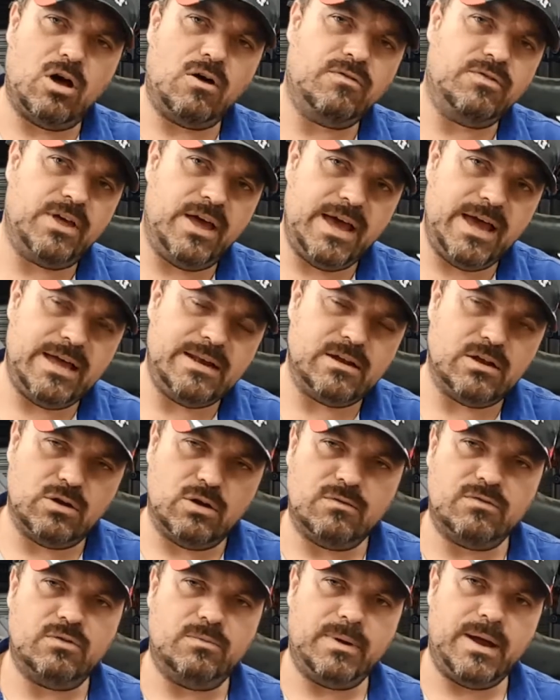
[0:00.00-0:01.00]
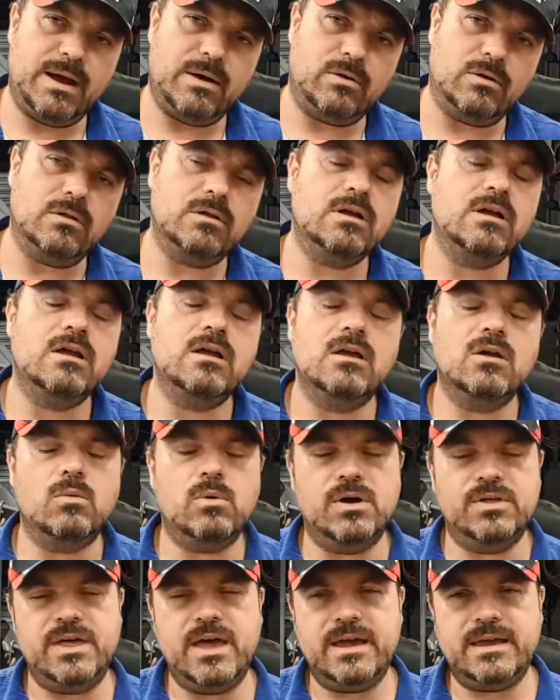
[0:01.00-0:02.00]
off the head and off the barrel,
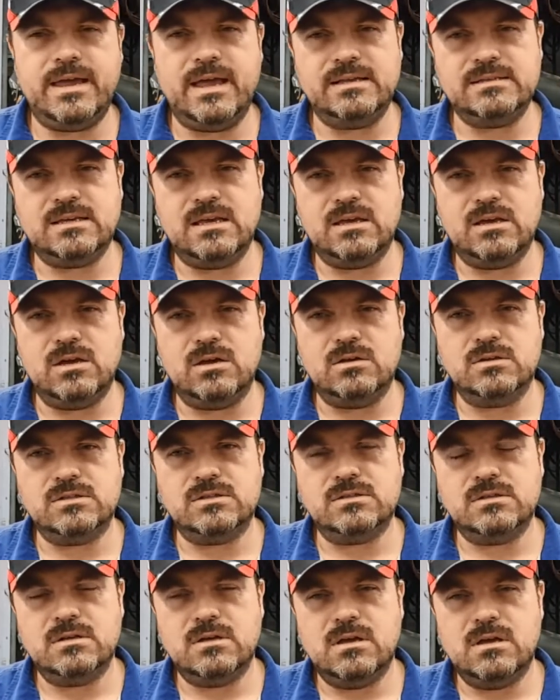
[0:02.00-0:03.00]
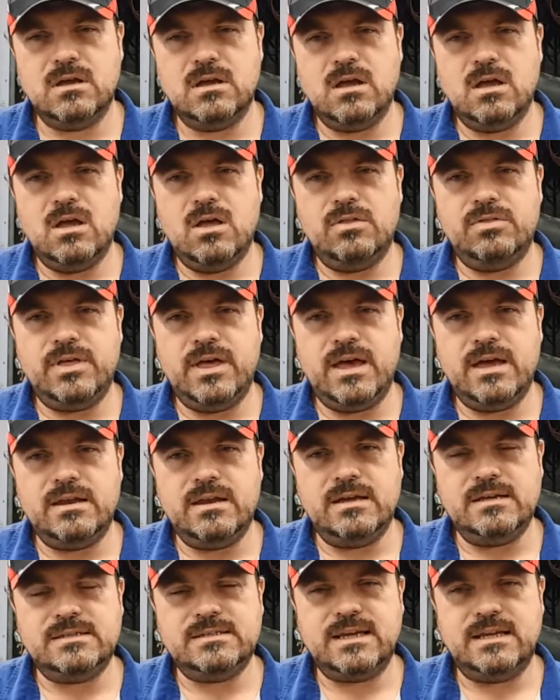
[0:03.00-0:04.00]
where the head gasket goes, then
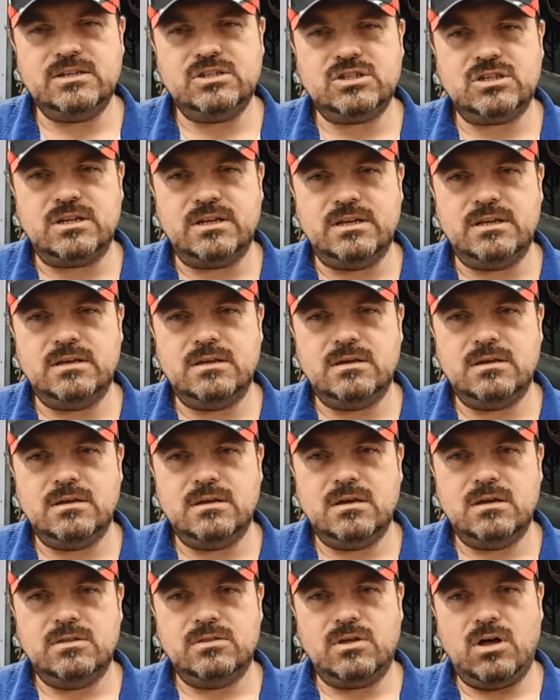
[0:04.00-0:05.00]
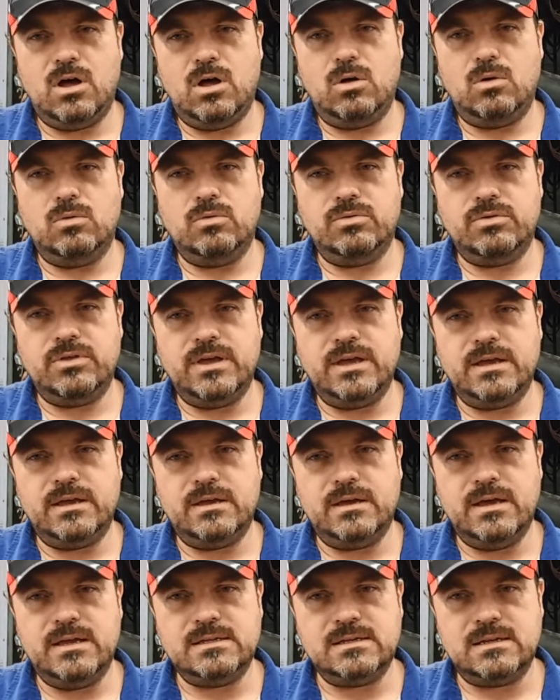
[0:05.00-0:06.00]
essentially the whole
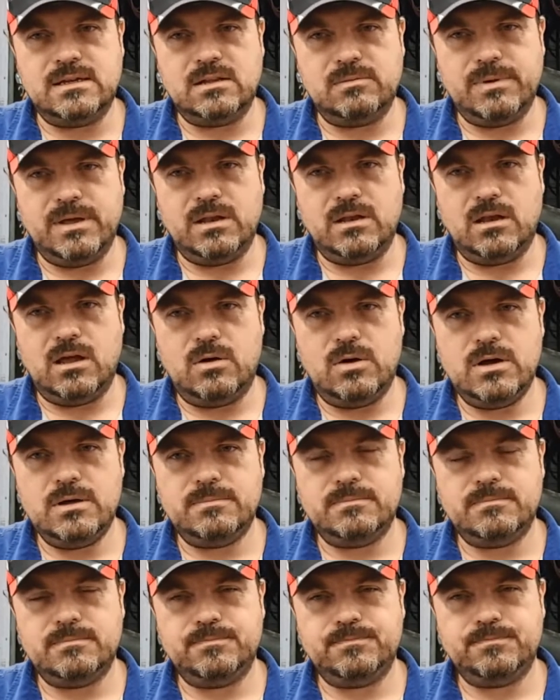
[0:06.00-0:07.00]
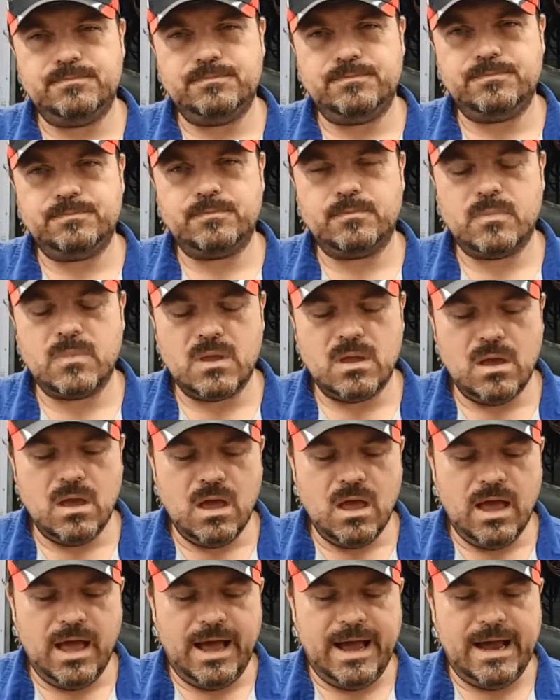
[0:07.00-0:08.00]
thing is a little bit lower,
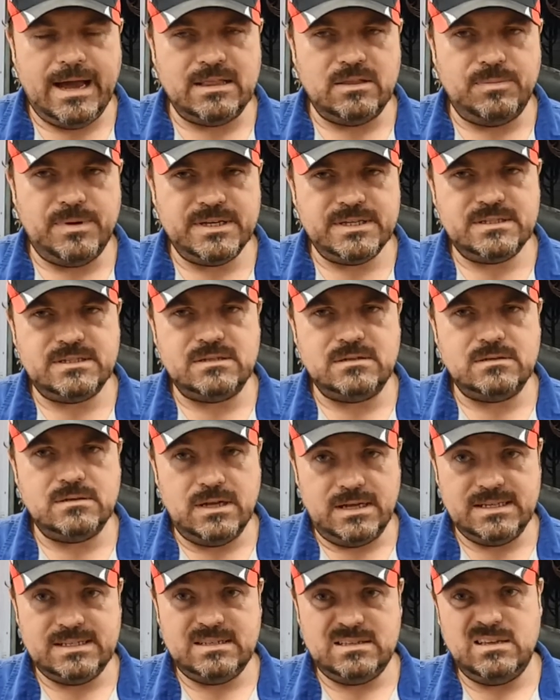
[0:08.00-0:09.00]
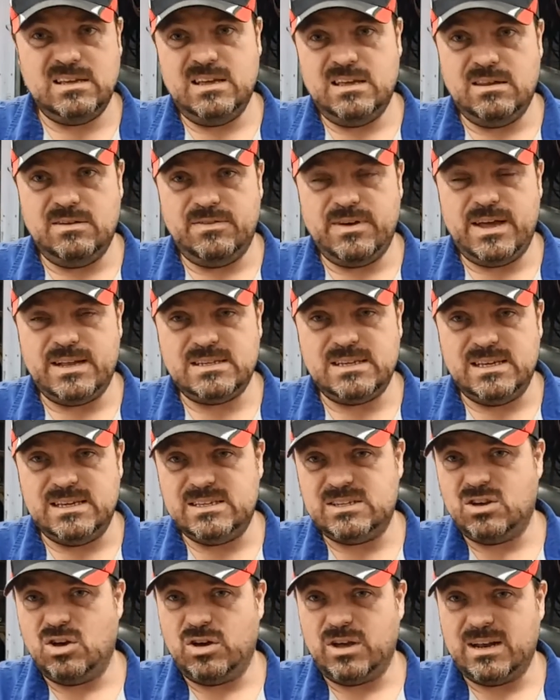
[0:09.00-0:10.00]
and the piston, in effect,
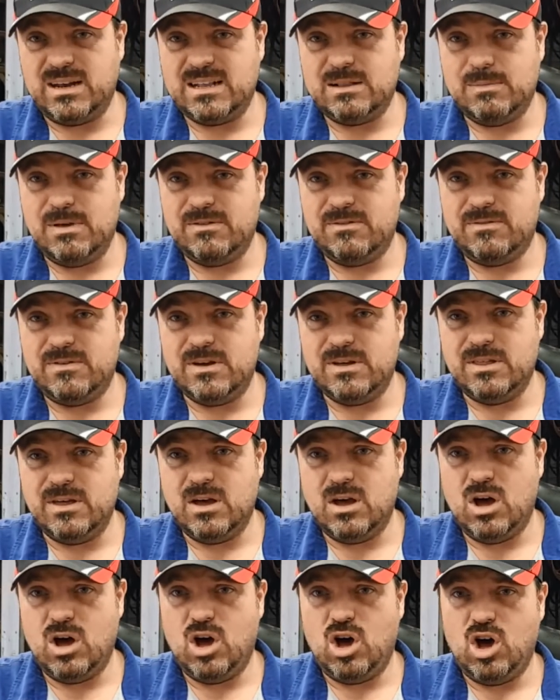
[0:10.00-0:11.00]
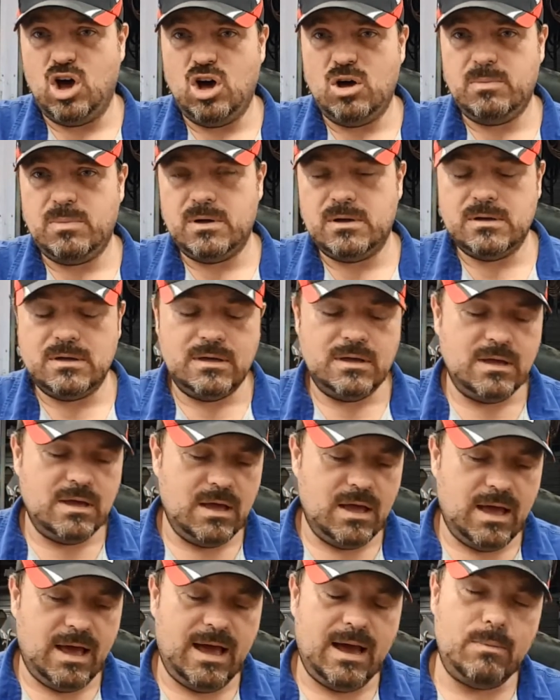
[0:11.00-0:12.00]
is going a little bit further up.
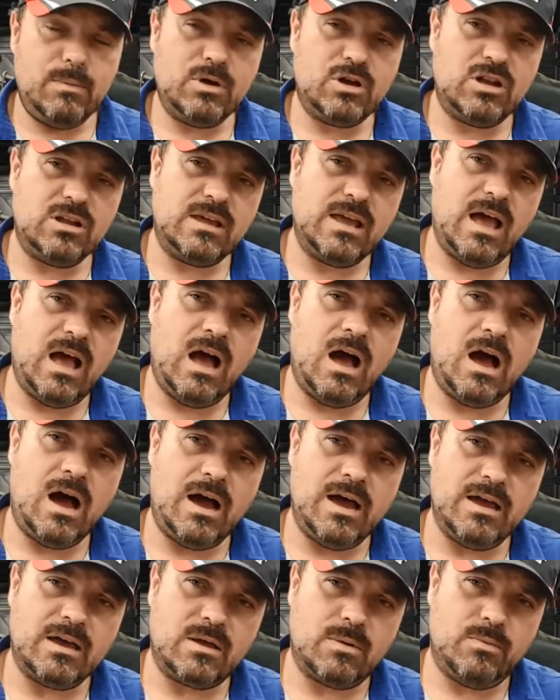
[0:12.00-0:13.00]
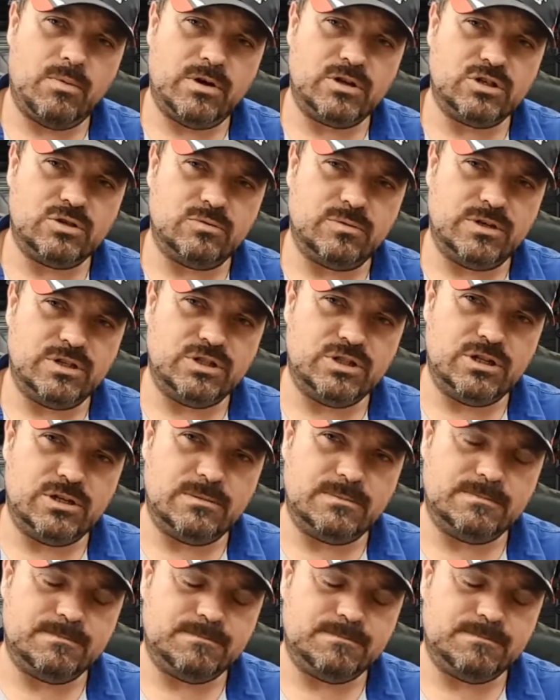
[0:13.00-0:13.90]
And we're going to get a higher compression ratio.